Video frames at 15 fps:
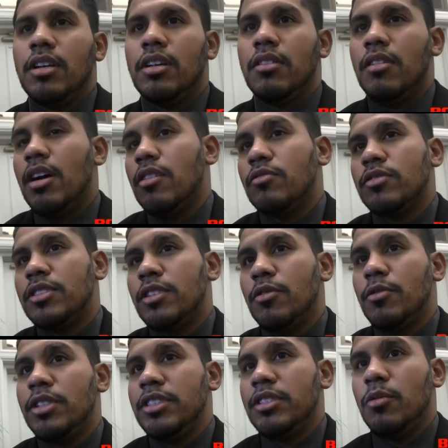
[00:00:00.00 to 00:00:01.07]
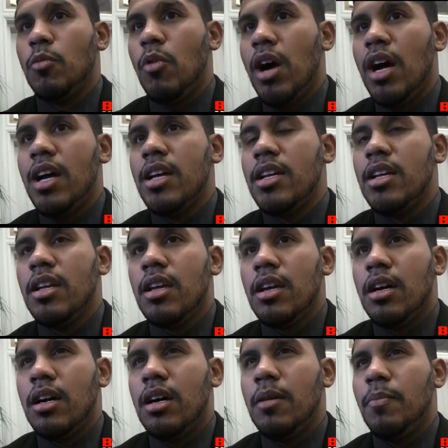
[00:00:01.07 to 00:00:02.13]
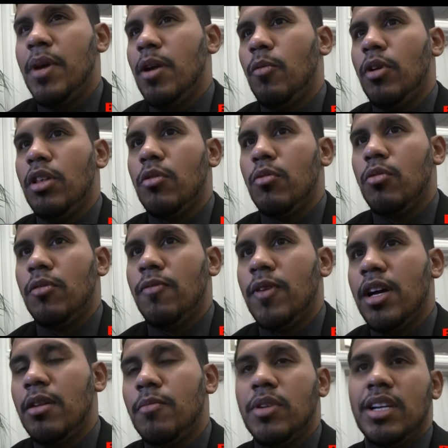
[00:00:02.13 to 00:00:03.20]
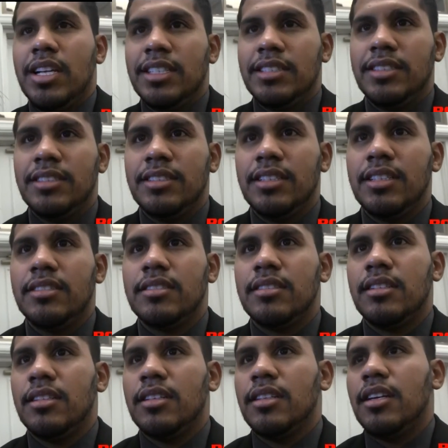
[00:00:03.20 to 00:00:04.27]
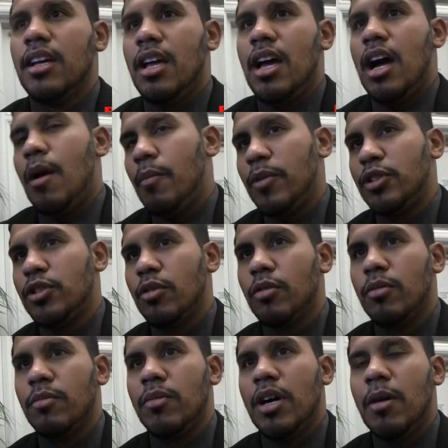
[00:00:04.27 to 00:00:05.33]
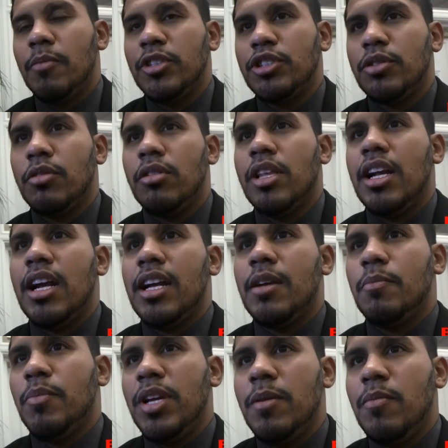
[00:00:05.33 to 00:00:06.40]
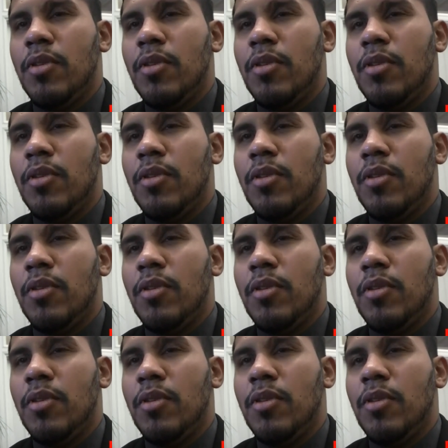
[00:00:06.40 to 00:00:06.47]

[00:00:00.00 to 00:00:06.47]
you know, I don't see a reason why Mayweather would fight him, unless he says, look, I'm gonna show that I can beat